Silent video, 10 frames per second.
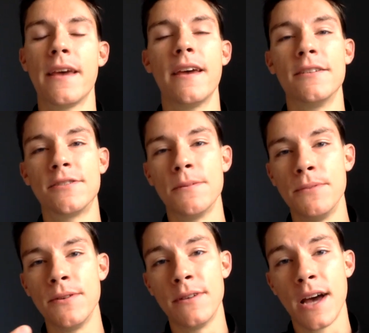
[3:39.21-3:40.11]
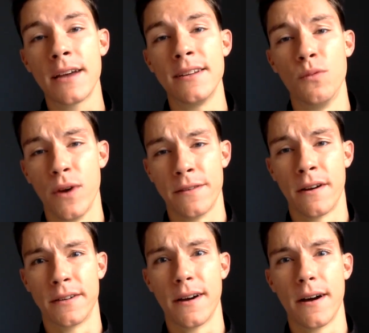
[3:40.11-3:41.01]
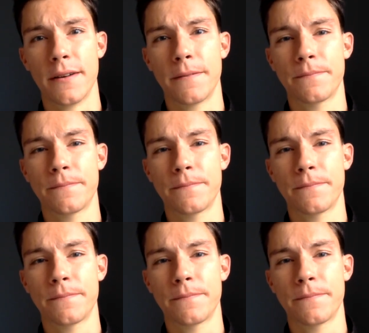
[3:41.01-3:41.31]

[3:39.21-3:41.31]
is to be united with our God.